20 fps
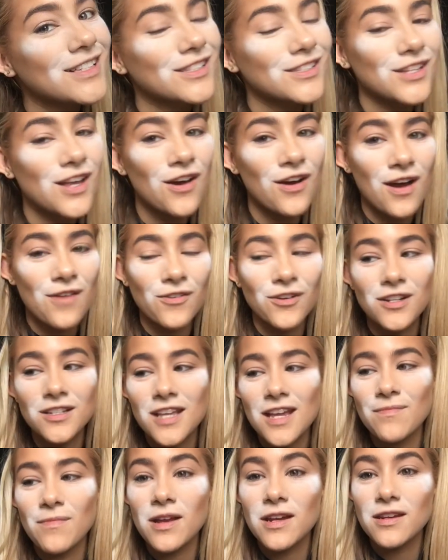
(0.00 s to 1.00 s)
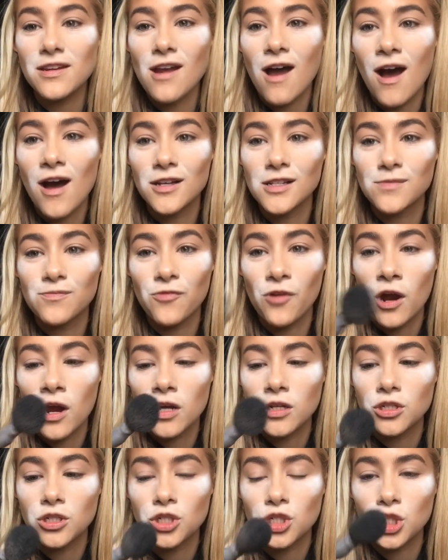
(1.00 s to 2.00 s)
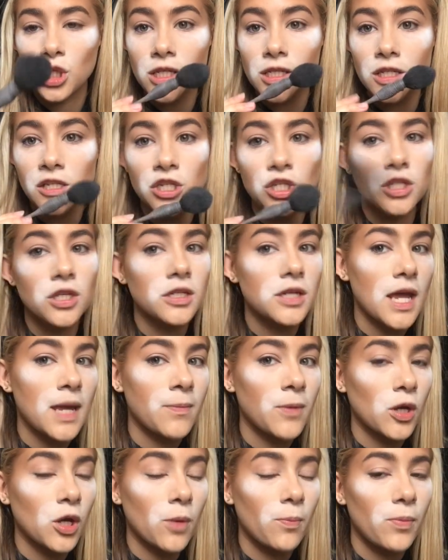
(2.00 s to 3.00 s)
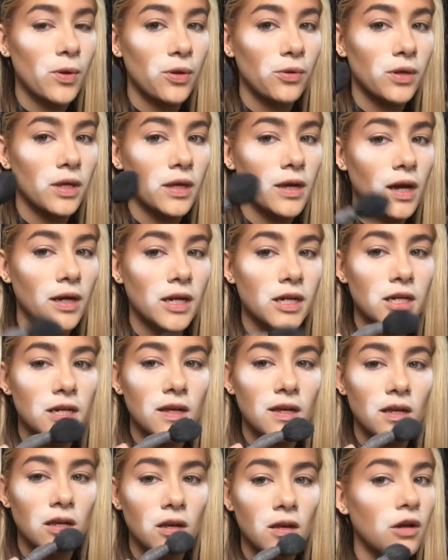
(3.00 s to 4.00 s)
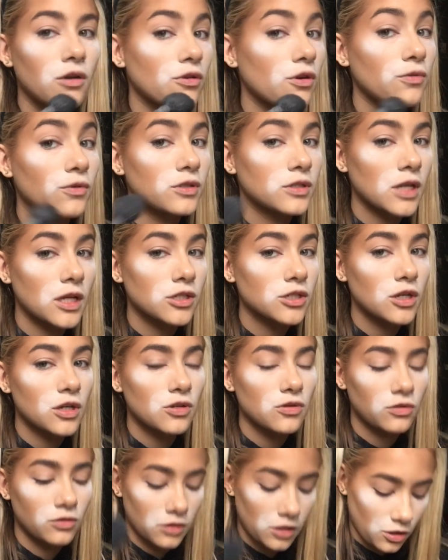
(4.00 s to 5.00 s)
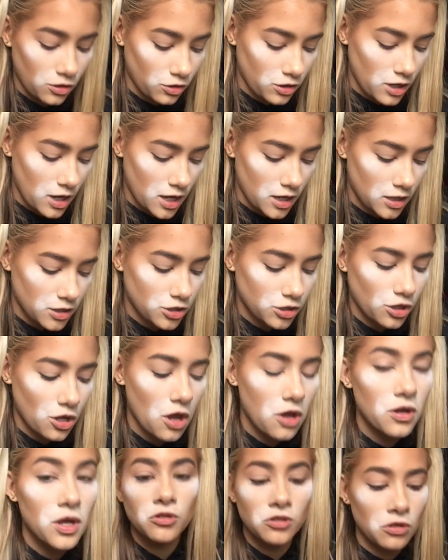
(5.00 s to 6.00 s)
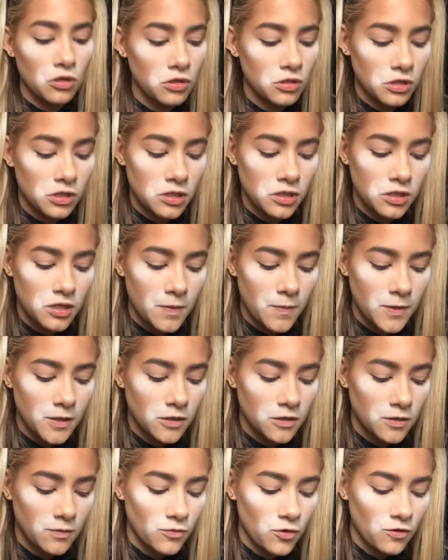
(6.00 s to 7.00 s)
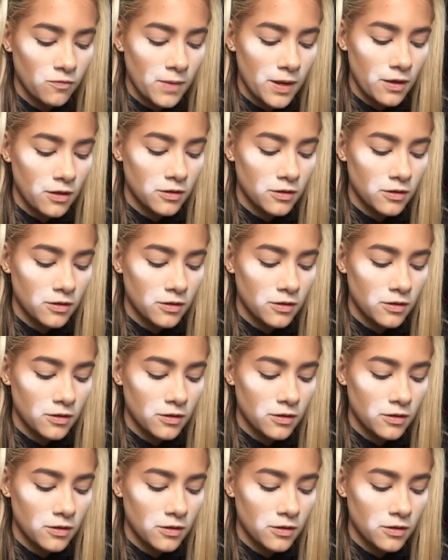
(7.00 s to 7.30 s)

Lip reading: So I'm gonna take my NARS brush. This is just a tapered kabuki kind of thing. I don't know what it's actually called, I got it ages ago. I'm just gonna dip into some more of my